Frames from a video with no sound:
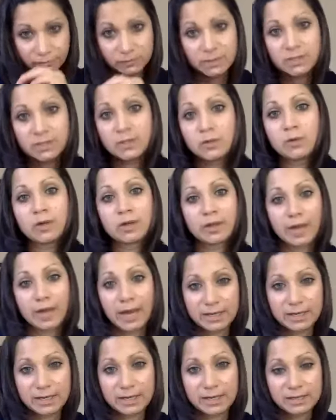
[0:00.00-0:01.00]
to
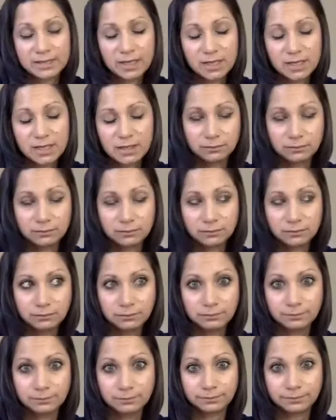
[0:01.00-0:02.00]
collect.
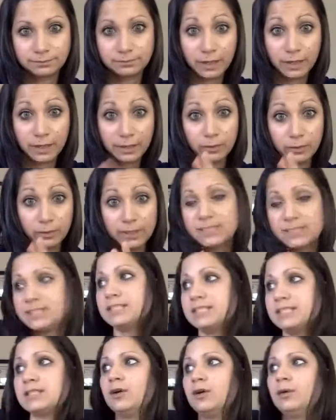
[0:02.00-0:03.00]
I want to
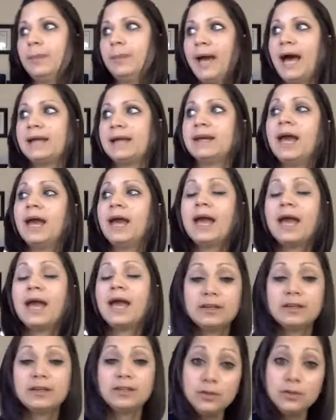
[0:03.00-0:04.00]
sneeze so bad.
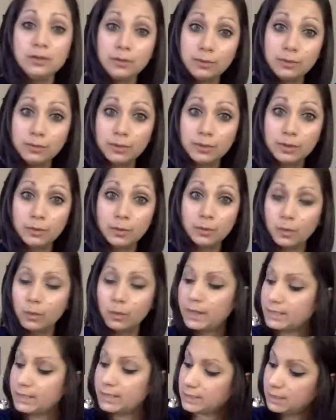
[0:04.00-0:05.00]
You will
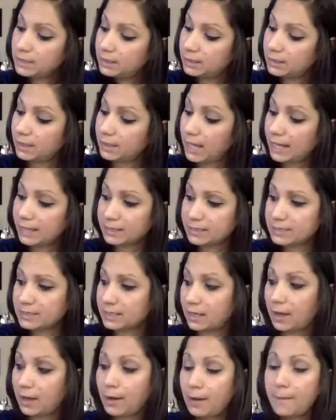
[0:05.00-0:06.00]
want to collect
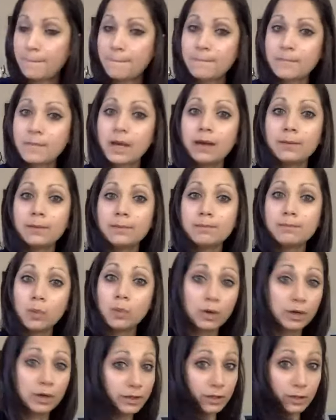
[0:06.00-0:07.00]

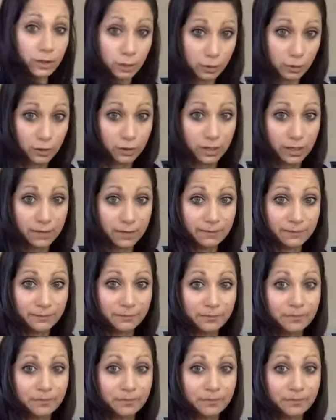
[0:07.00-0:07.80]
more than 30.